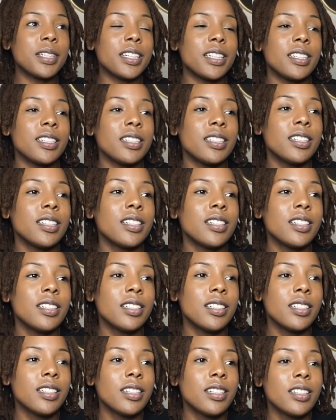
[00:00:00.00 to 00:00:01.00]
but
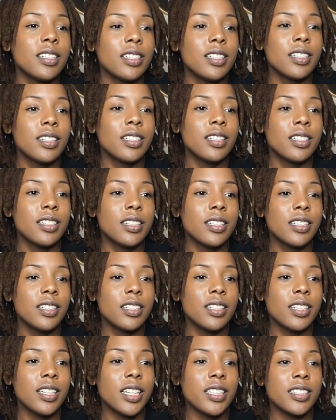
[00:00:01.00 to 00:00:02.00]

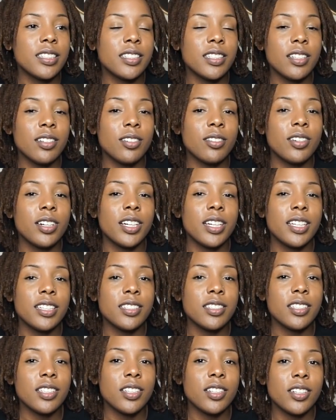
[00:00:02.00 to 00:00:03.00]
it's still an
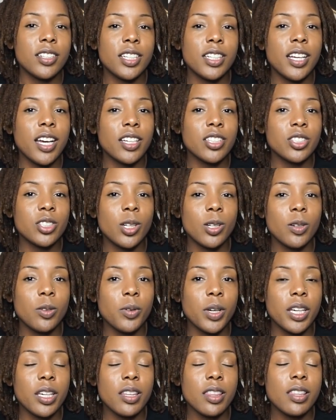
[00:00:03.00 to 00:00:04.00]
insecurity that I struggle
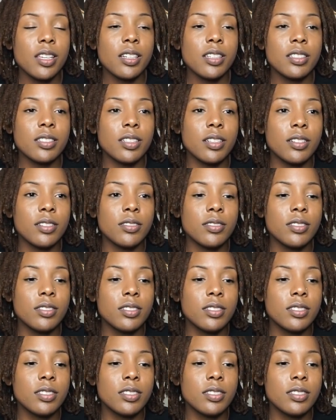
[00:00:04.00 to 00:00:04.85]
with. So